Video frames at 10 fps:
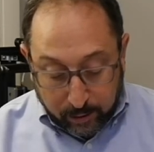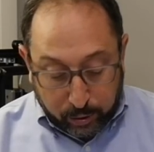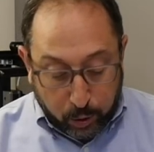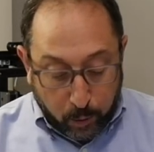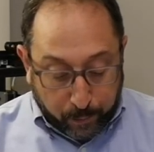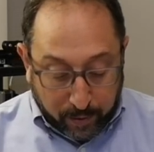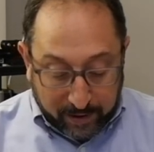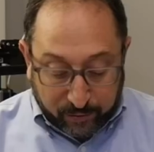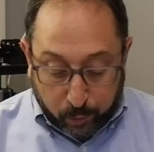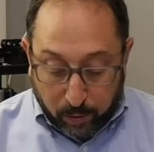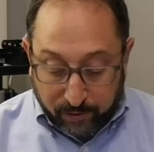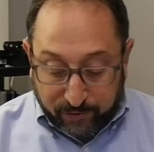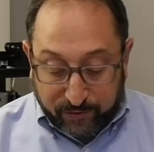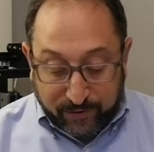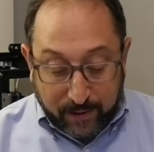two prints were
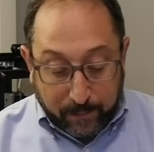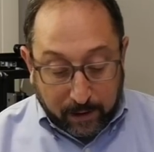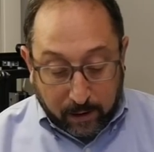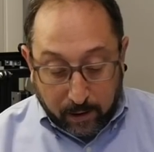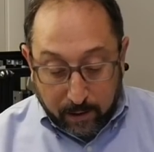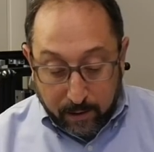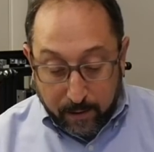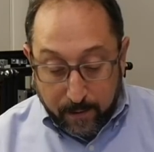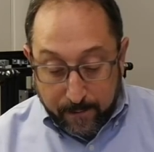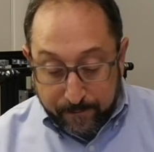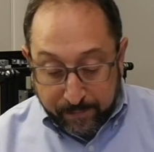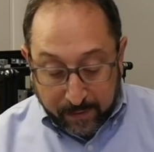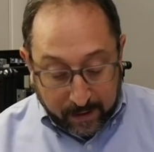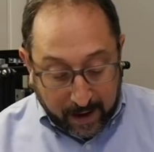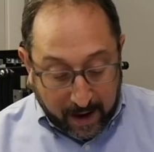similar.
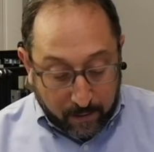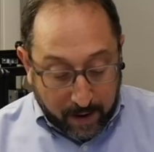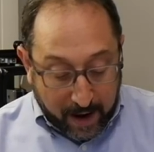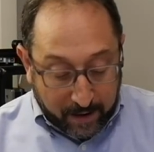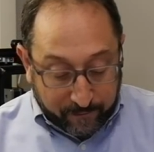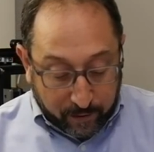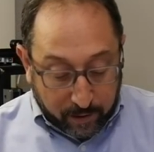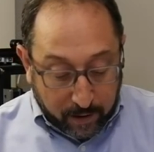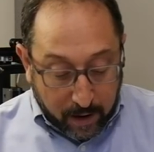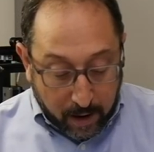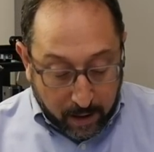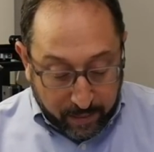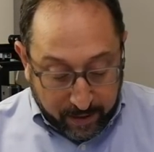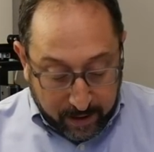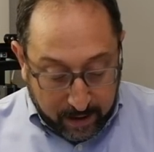However,
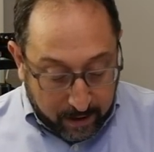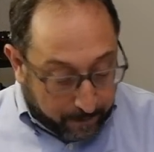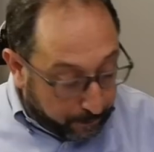the